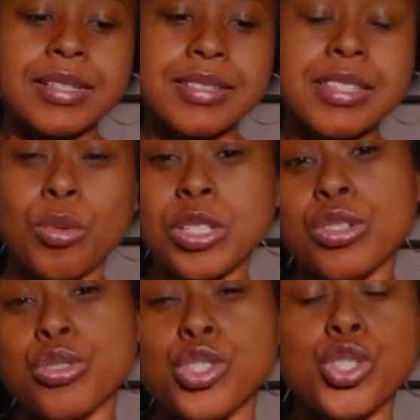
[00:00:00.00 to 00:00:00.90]
someone
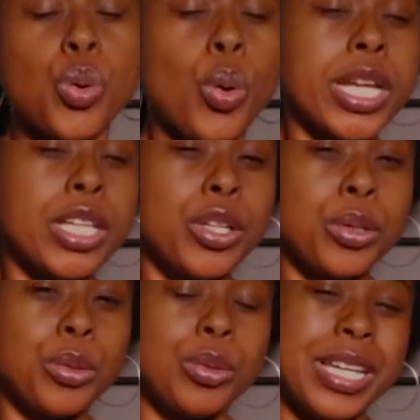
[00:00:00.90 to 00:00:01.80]
to join
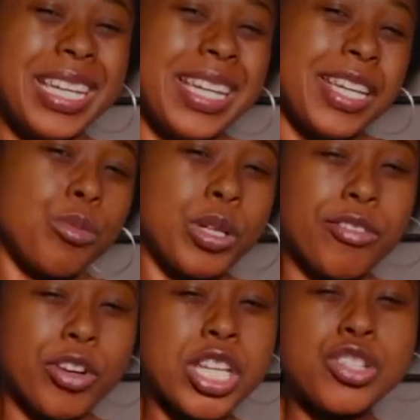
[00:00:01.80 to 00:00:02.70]
you in
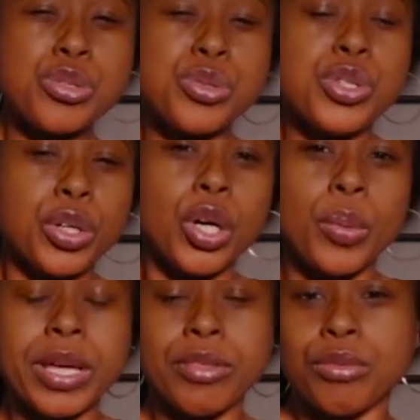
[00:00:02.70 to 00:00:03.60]
whatever issues you're
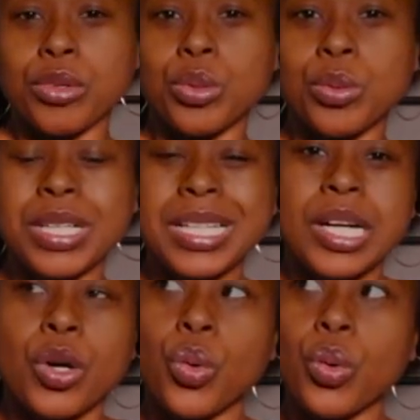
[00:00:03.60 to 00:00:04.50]
going through,
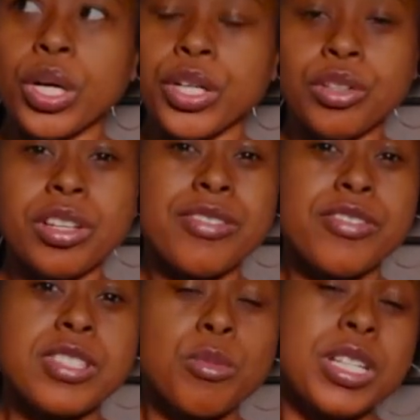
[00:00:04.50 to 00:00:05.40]
or you're looking
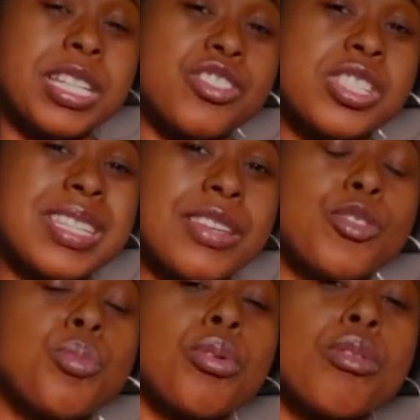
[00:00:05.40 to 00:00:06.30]
for someone to just give
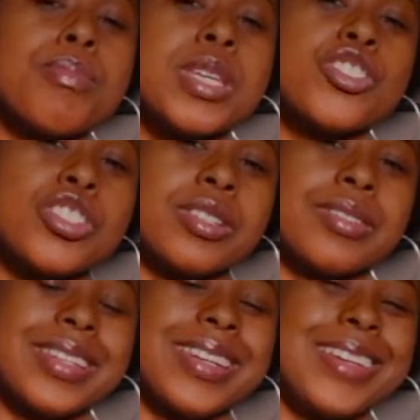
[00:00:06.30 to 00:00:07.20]
you
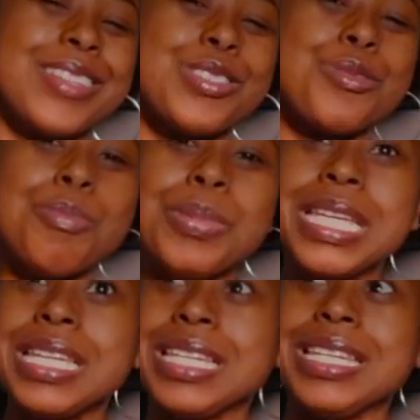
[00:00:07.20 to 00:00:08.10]
permission to
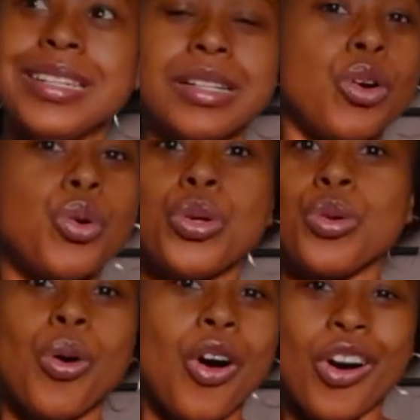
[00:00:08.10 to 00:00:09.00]
be who
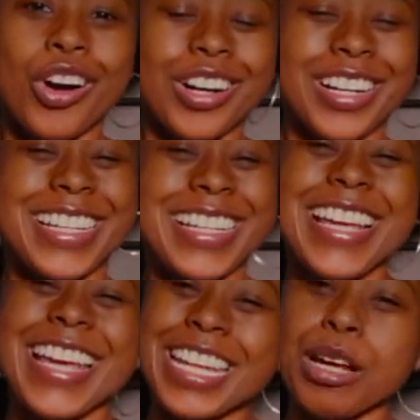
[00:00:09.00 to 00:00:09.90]
you are.
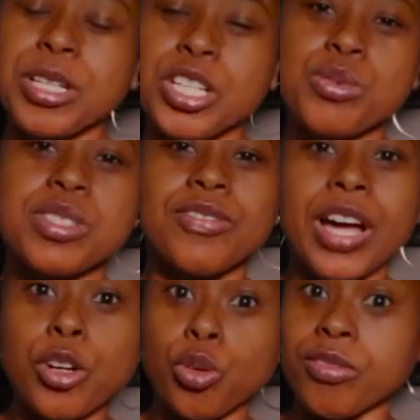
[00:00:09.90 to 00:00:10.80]
And I'm going to use a
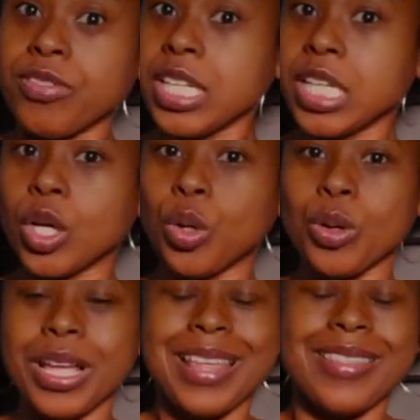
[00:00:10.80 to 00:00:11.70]
viral
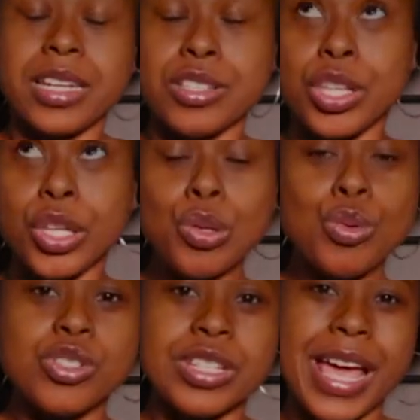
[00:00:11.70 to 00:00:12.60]
video that is
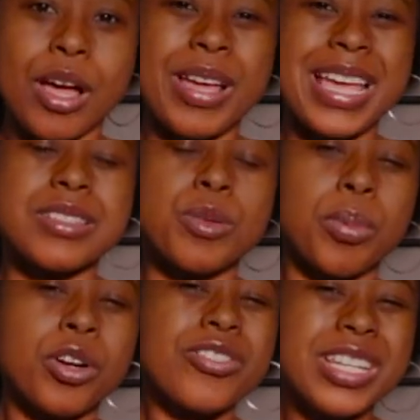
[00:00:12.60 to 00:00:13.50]
huge now as
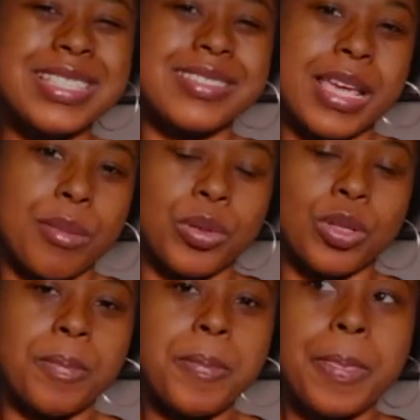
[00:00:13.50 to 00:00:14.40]
the perfect
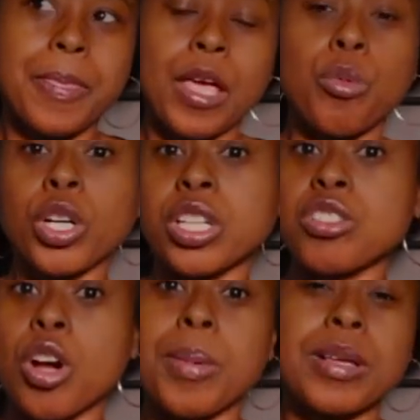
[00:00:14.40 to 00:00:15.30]
example, and we're going to
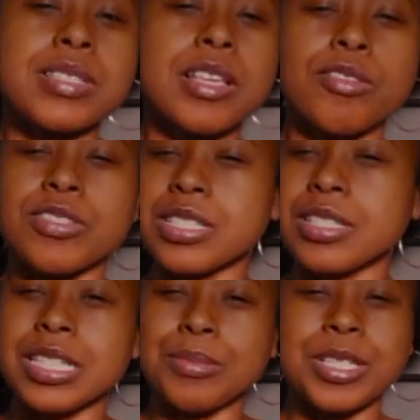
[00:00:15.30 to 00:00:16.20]
talk about
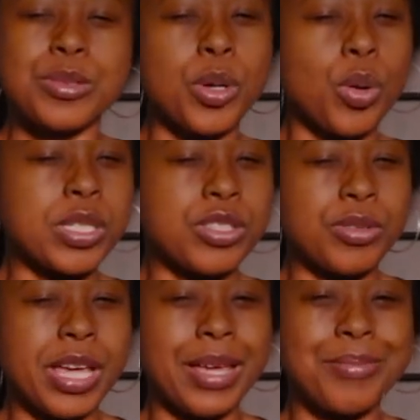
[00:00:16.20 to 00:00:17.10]
self-esteem because we always do
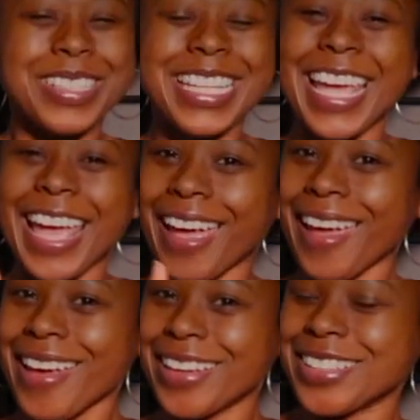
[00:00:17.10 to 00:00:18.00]
that.
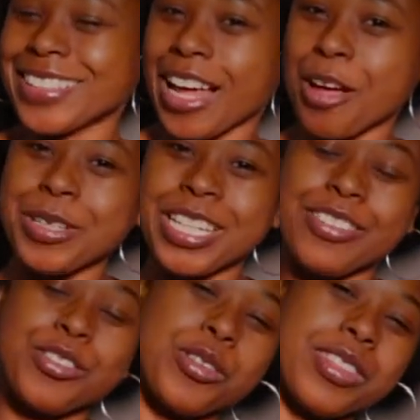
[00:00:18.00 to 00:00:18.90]
And I'm going to
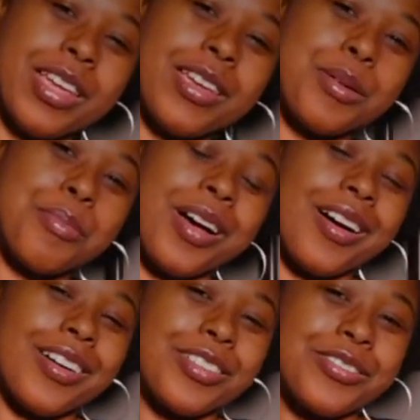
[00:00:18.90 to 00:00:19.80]
give you the name
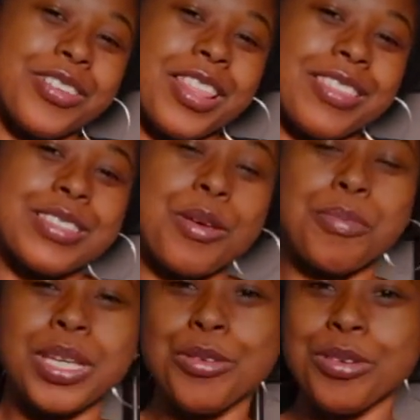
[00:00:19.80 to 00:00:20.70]
of this
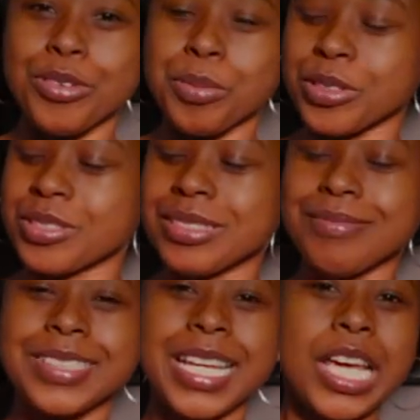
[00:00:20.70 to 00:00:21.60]
beautiful
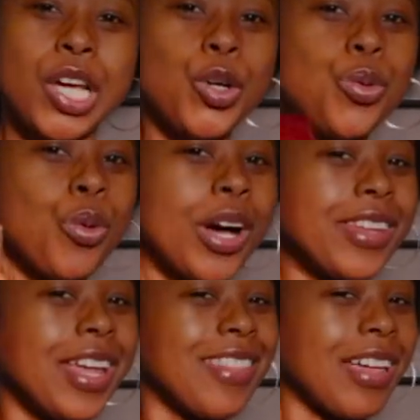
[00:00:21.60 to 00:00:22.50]
person who
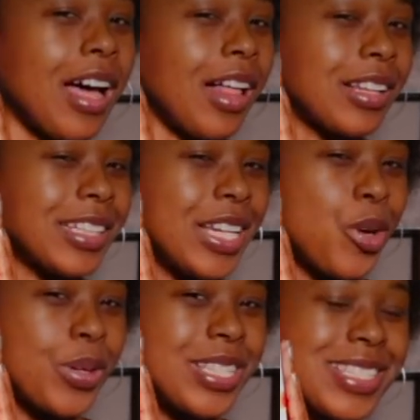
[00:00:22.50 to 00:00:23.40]
won the holiday
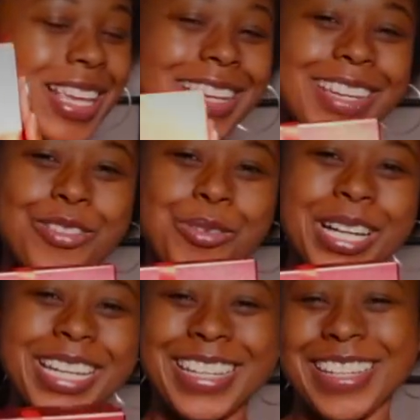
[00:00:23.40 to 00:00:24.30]
quiz
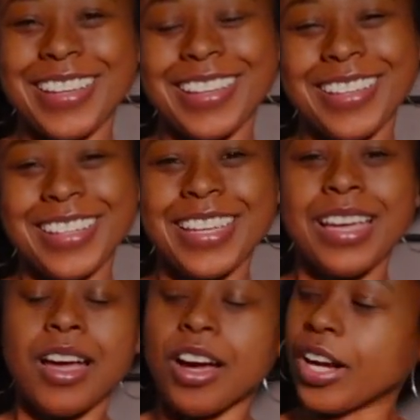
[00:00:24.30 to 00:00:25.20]
giveaway.
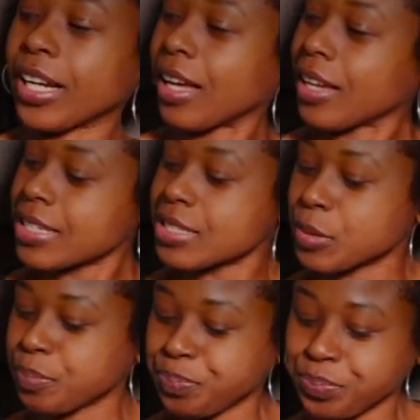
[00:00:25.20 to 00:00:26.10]
All right,
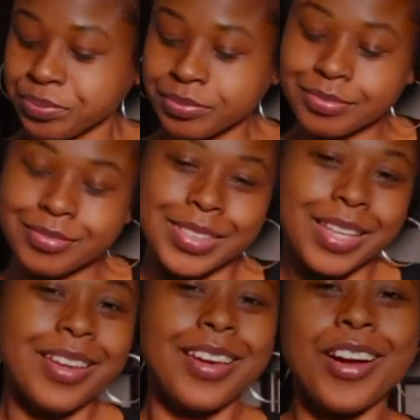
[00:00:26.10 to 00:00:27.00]
guys,
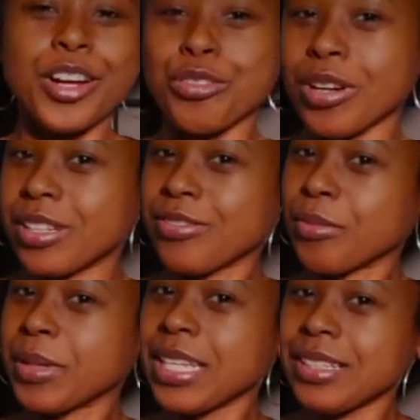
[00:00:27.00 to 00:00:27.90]
are you ready for
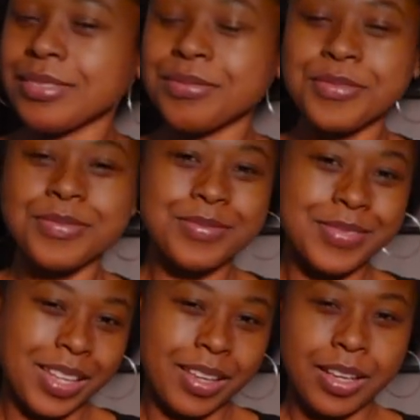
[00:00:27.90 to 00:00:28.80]
me?
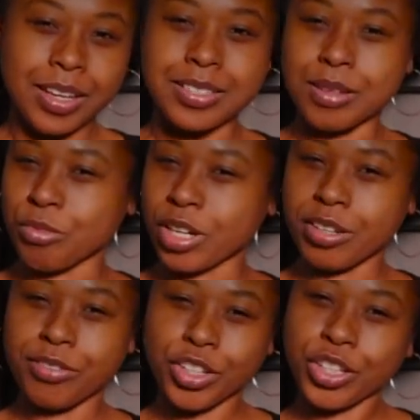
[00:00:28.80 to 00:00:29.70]
Because I'm ready
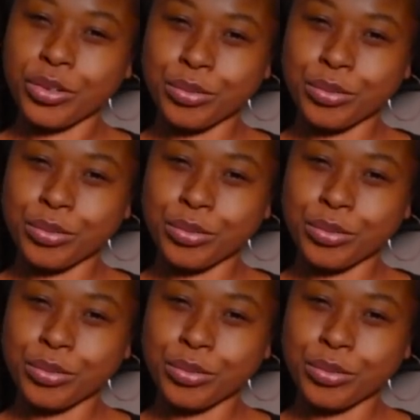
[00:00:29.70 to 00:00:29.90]
for you.